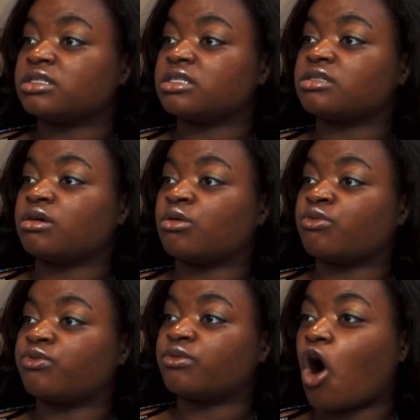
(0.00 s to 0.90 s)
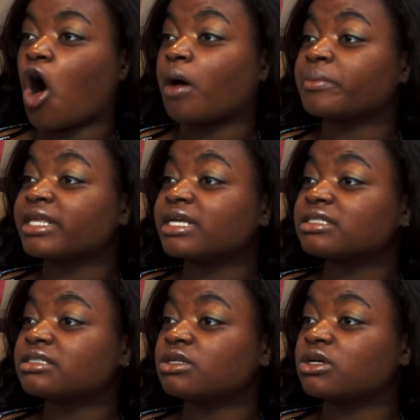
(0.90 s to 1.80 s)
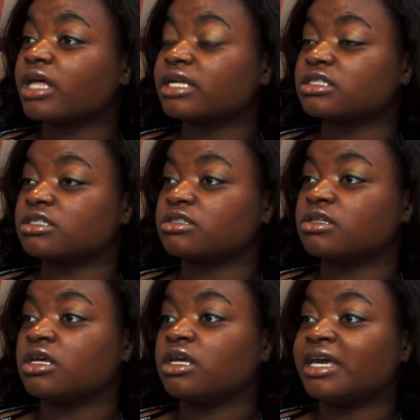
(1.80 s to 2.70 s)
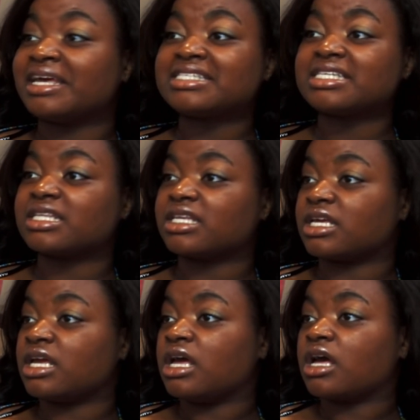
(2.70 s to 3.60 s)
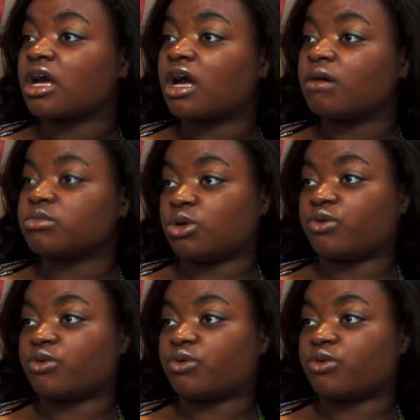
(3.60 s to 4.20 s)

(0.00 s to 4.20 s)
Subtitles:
sense of calmness, you know, that just instantly comes